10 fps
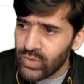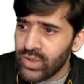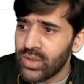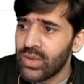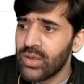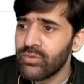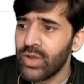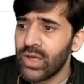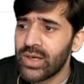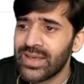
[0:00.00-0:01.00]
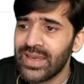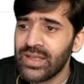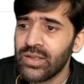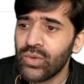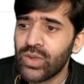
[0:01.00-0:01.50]
okay, we are
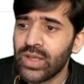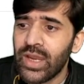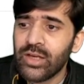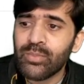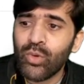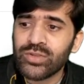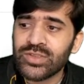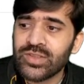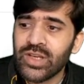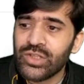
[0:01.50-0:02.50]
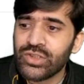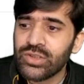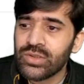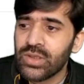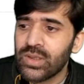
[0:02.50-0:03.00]
again looking at process
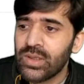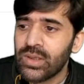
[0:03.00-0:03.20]
creation,